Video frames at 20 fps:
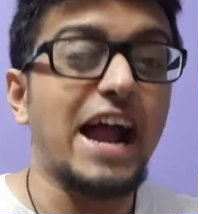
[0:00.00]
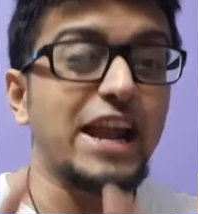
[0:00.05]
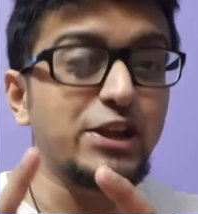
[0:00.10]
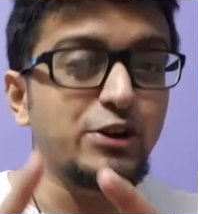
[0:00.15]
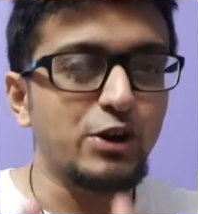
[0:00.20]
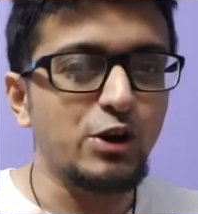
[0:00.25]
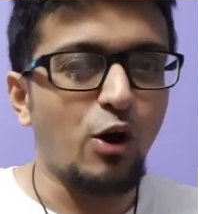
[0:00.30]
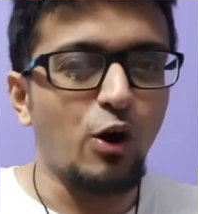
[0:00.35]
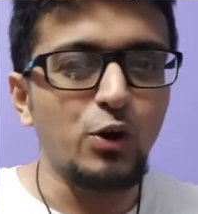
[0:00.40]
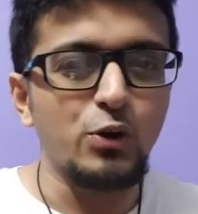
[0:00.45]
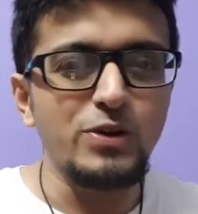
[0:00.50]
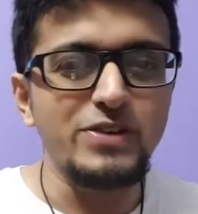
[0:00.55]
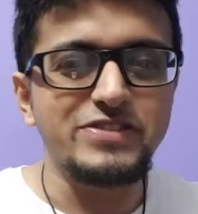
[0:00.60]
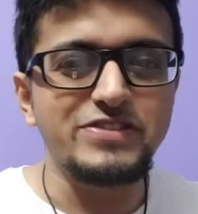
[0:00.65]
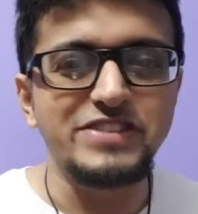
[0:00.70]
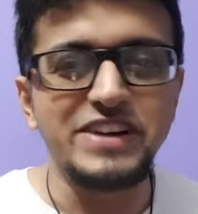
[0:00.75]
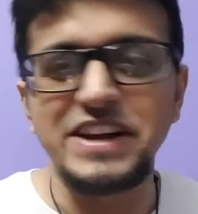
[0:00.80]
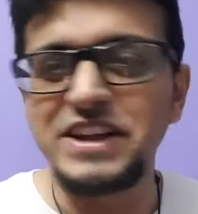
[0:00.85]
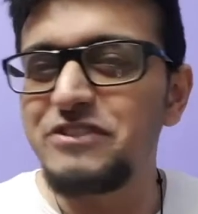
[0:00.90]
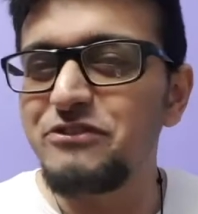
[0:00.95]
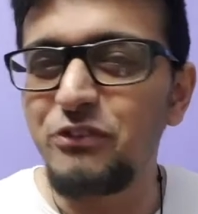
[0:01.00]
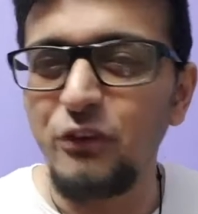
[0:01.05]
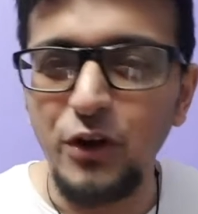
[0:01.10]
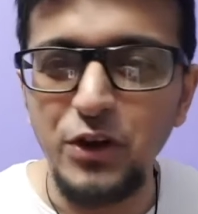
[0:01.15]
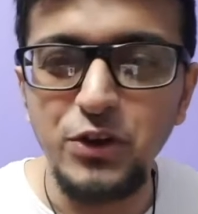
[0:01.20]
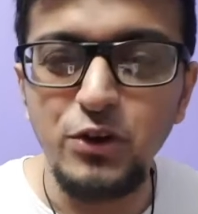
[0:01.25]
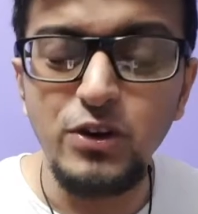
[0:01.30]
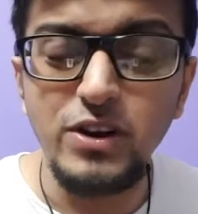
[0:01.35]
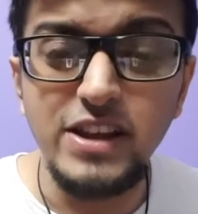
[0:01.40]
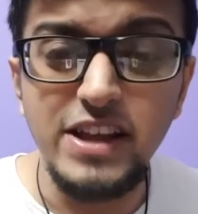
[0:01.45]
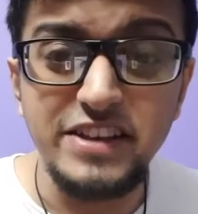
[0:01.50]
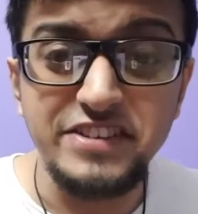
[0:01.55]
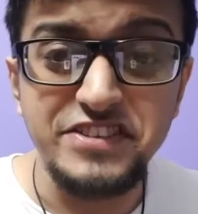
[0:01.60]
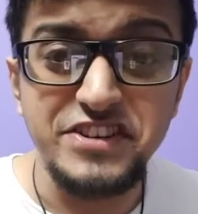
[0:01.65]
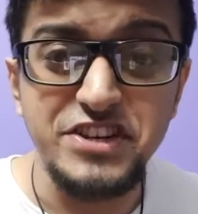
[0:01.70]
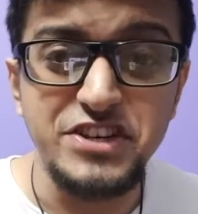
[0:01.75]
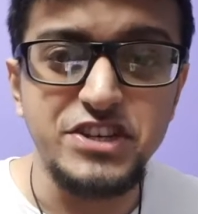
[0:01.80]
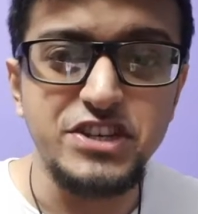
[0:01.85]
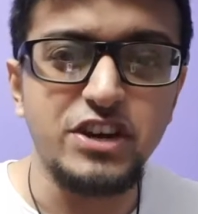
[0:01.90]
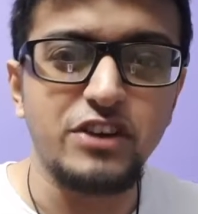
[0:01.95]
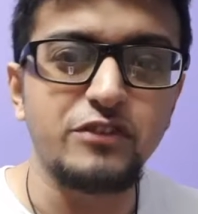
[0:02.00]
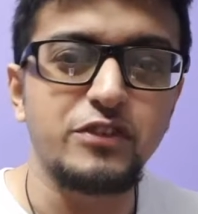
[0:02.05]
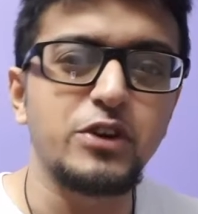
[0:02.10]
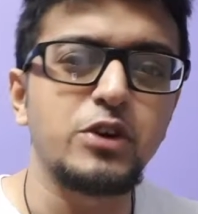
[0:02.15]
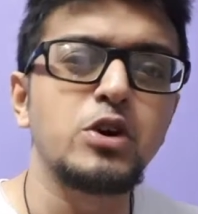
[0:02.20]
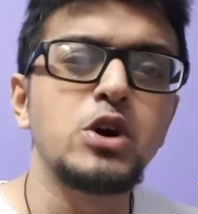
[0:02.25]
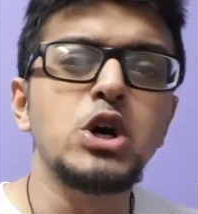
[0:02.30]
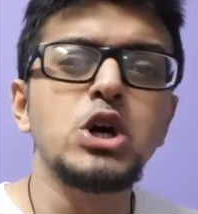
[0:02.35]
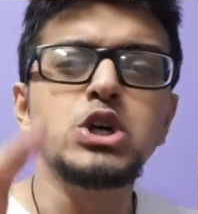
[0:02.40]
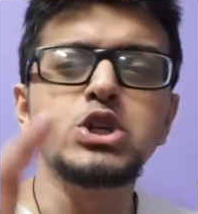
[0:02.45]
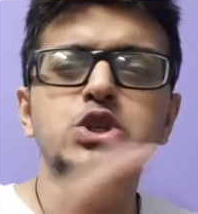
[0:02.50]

and you are always ready for your next interview.